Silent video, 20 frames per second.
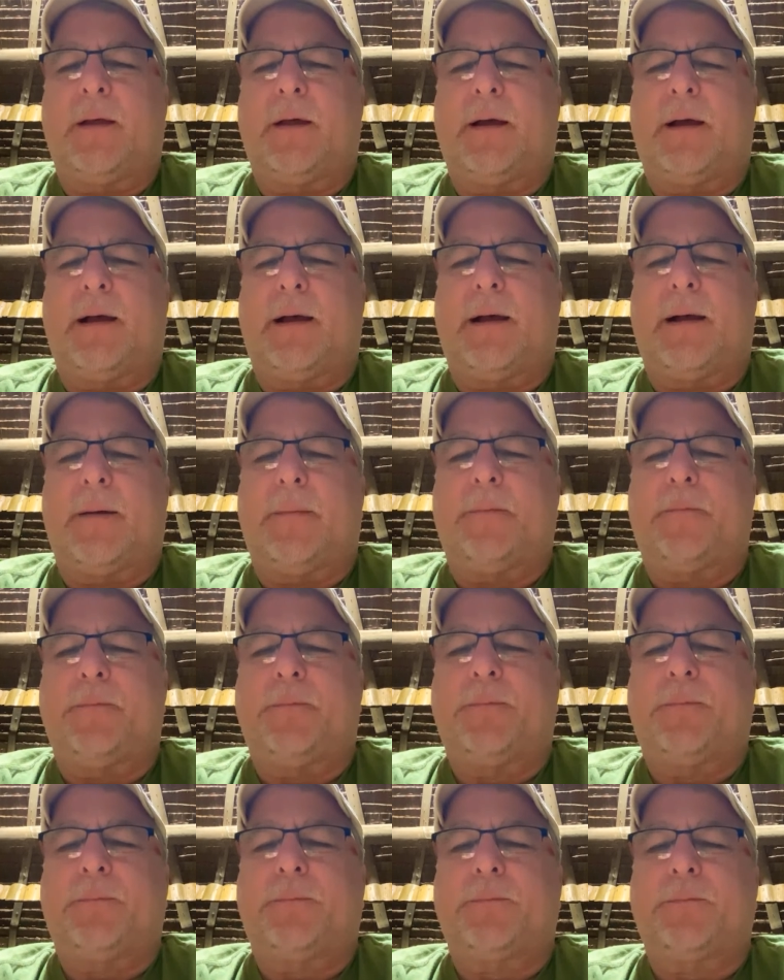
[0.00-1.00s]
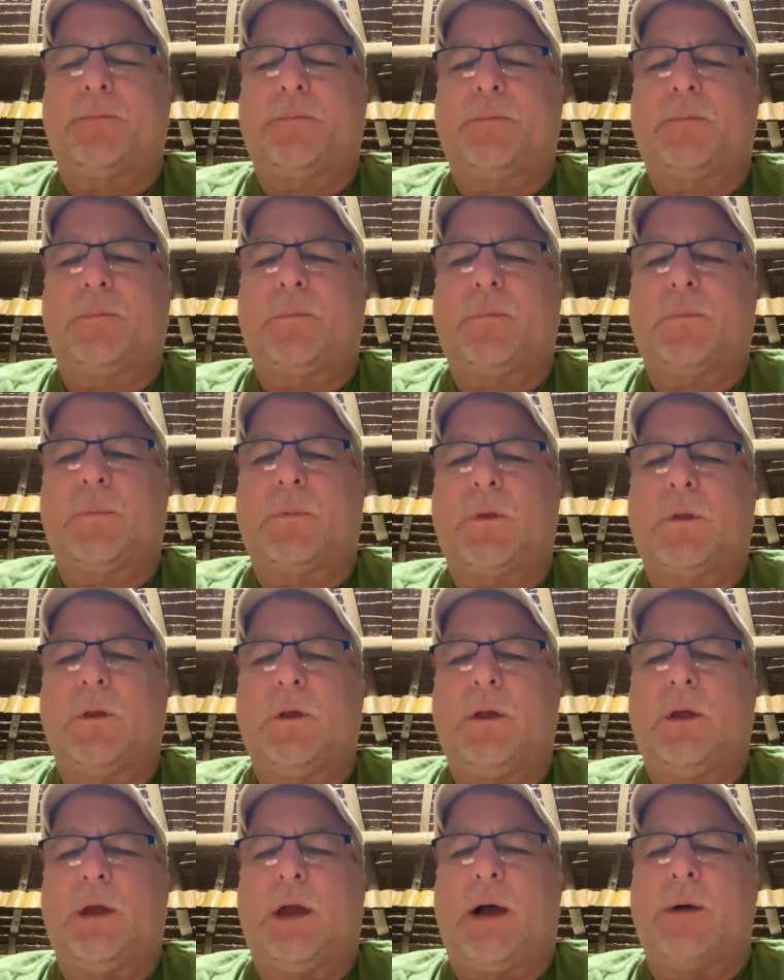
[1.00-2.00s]
I
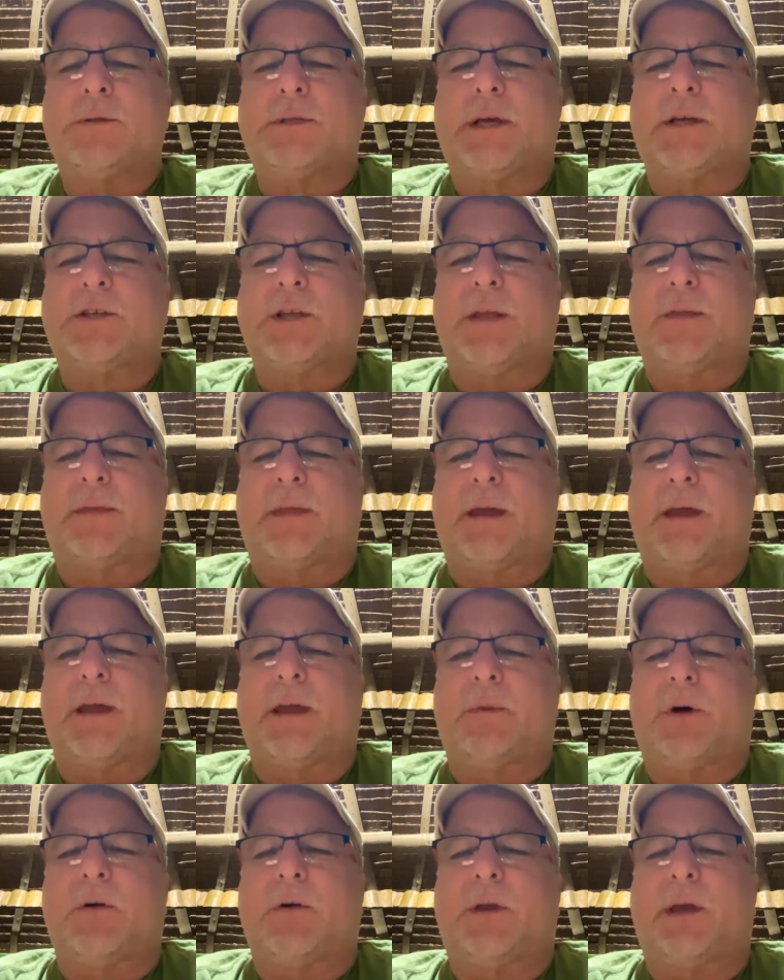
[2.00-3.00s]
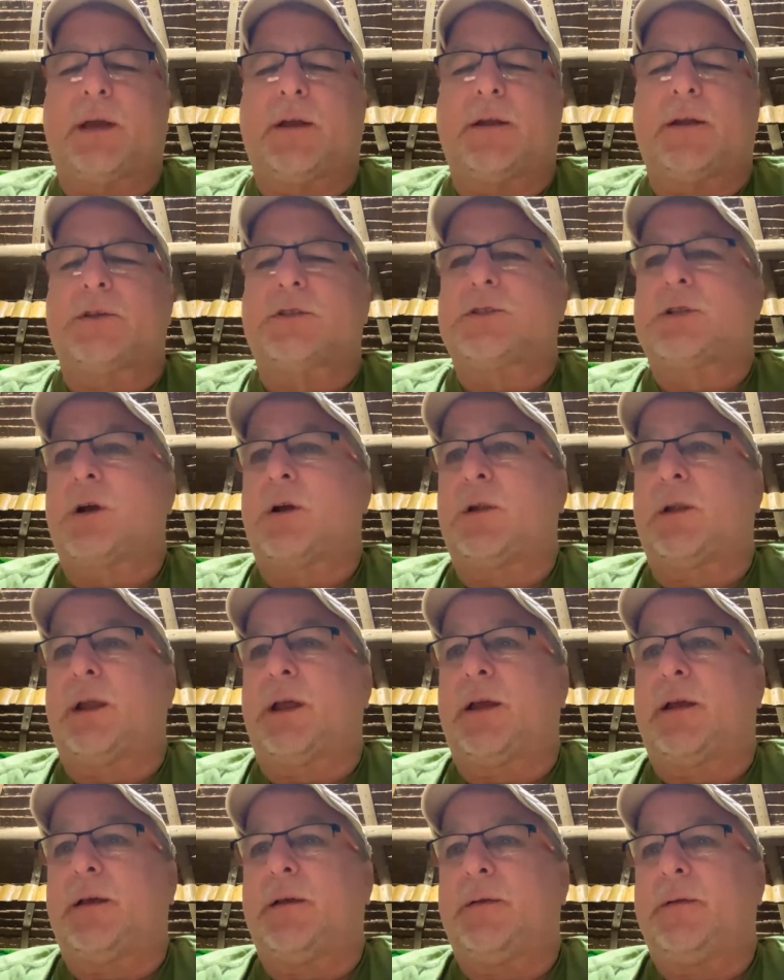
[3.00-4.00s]
was actually thinking about getting a
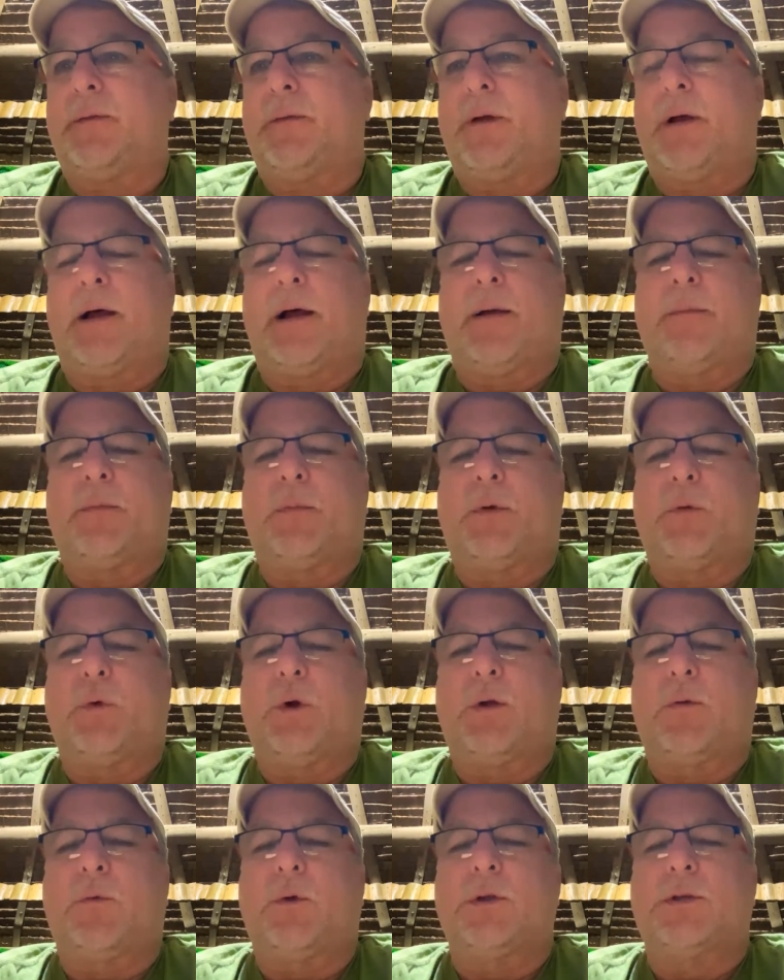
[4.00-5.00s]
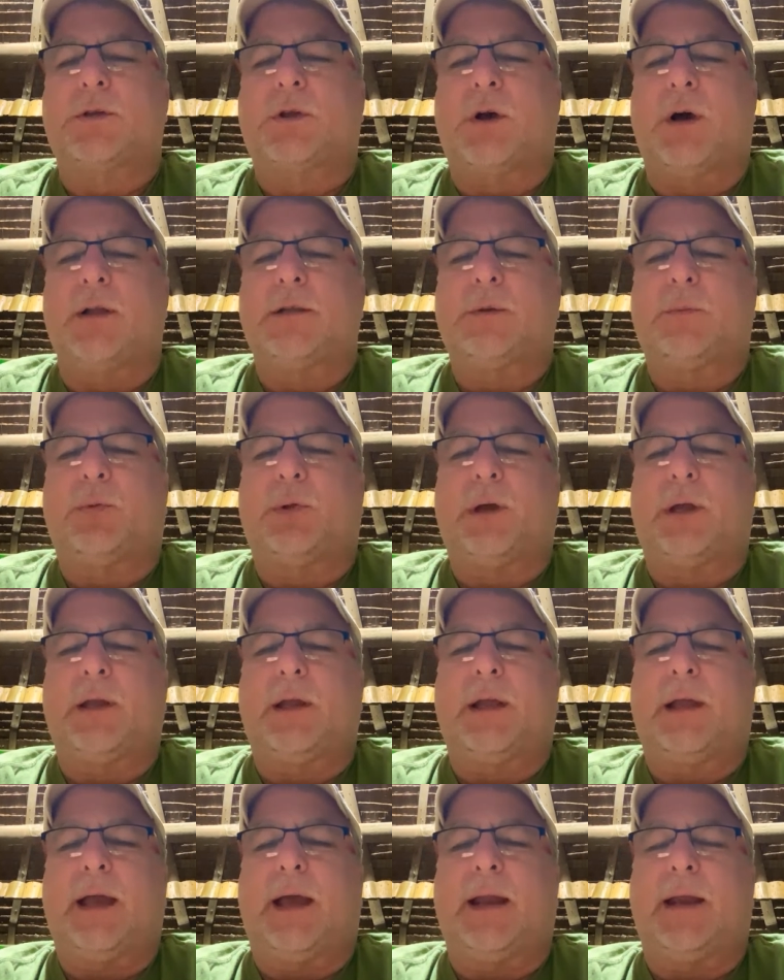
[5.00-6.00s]
Starlink. We're
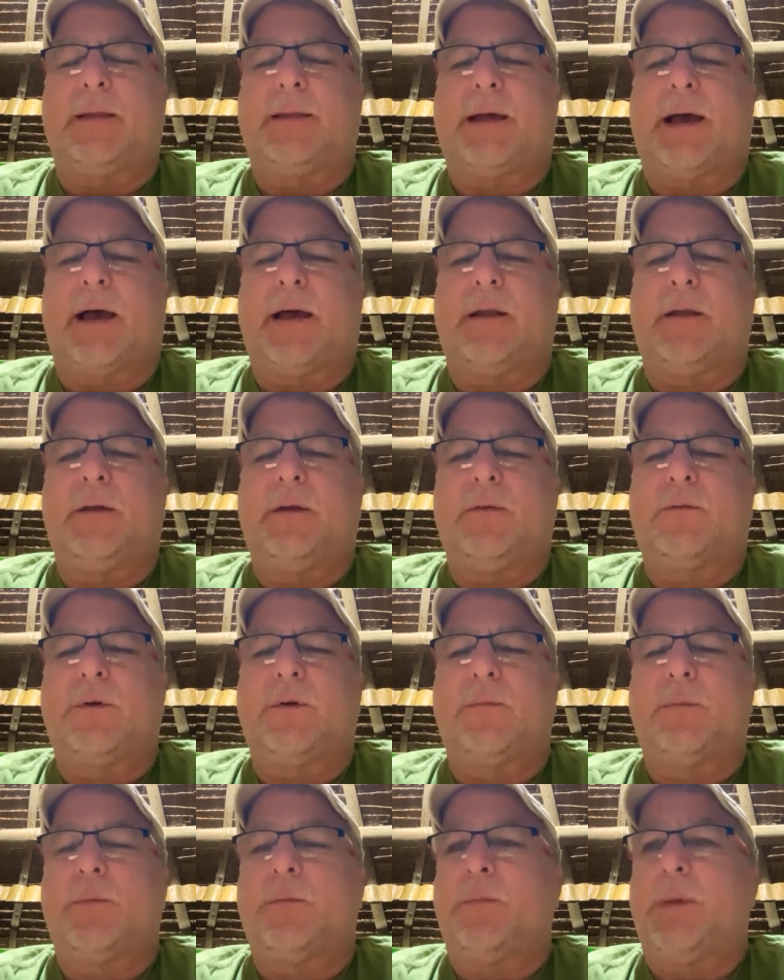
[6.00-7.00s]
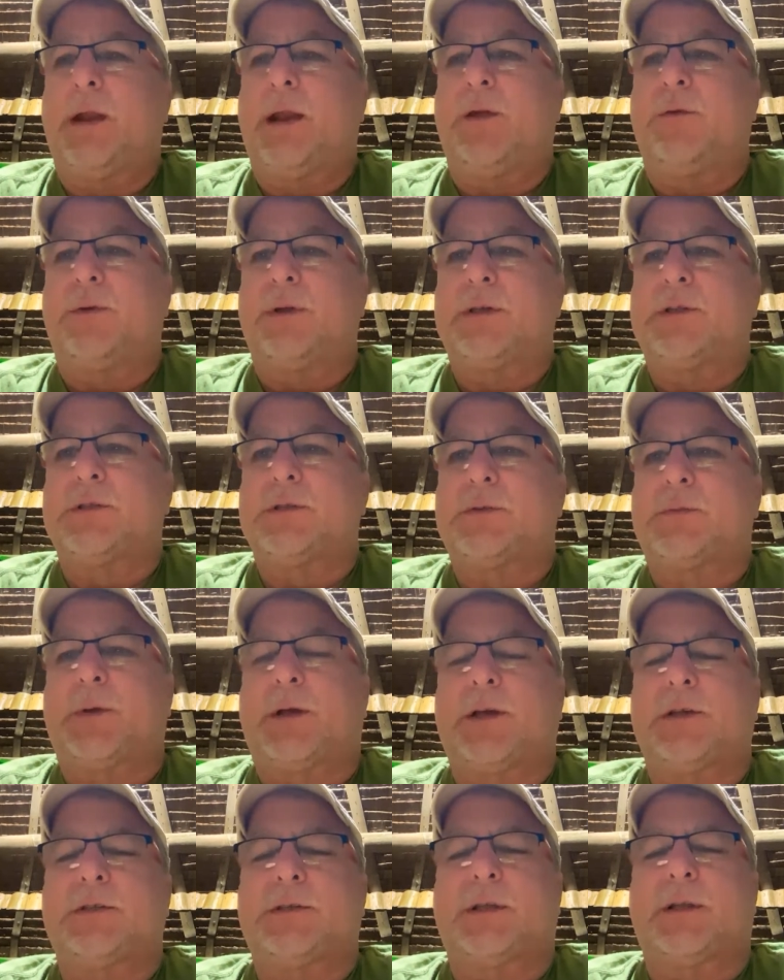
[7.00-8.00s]
contemplating getting that for many reasons
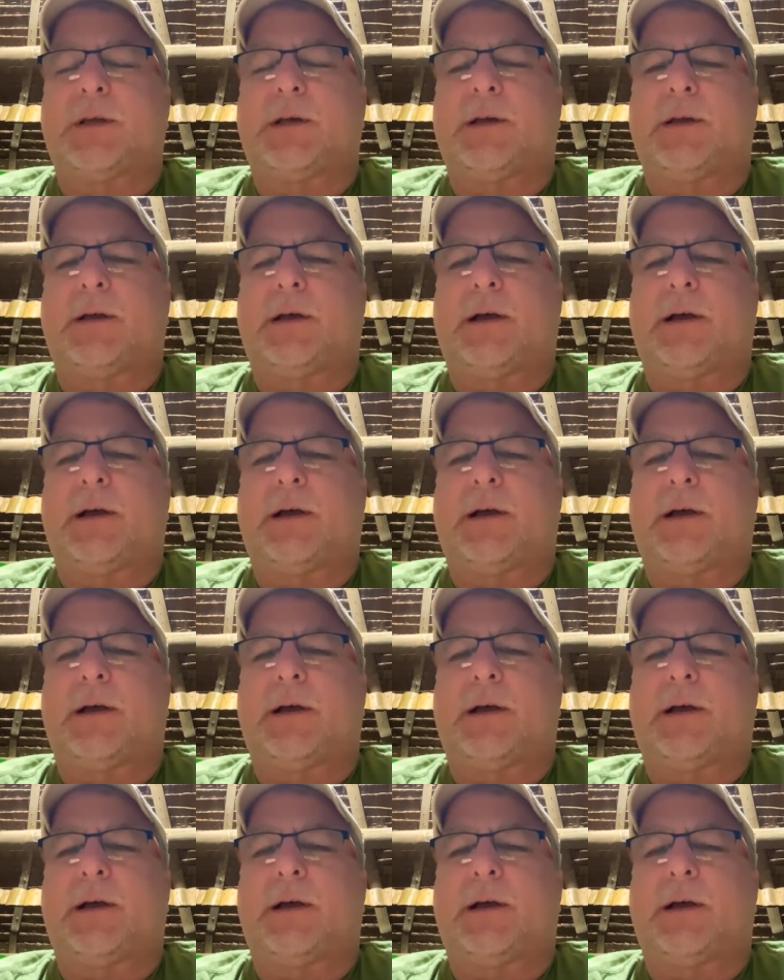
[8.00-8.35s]
because of the